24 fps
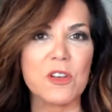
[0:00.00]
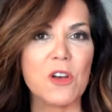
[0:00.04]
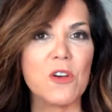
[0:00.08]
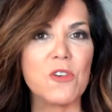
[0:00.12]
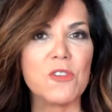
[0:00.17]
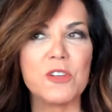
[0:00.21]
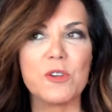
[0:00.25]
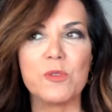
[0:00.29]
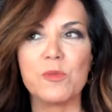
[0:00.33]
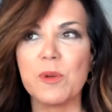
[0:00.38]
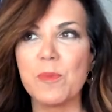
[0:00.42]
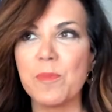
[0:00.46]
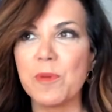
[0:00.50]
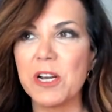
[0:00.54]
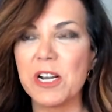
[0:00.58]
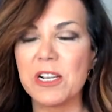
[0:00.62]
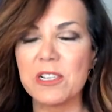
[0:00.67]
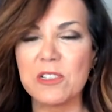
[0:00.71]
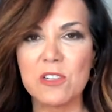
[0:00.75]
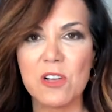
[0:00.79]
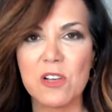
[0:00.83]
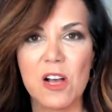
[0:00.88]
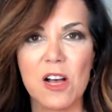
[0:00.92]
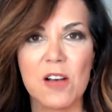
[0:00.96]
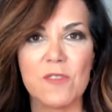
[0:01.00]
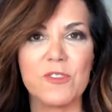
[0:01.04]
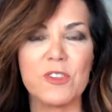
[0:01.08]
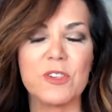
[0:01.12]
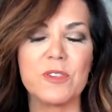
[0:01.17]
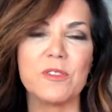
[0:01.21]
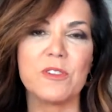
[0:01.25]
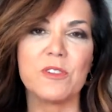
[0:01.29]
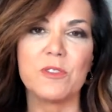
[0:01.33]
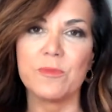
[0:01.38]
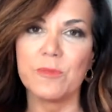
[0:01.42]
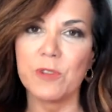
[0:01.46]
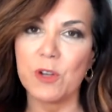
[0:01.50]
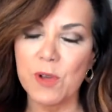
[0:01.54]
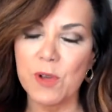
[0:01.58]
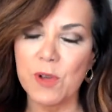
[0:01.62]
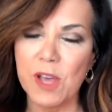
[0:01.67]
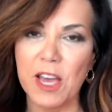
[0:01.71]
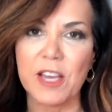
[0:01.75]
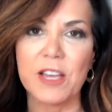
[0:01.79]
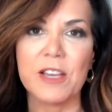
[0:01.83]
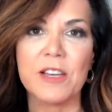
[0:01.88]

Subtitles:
Oh, they're ripping us off. Okay.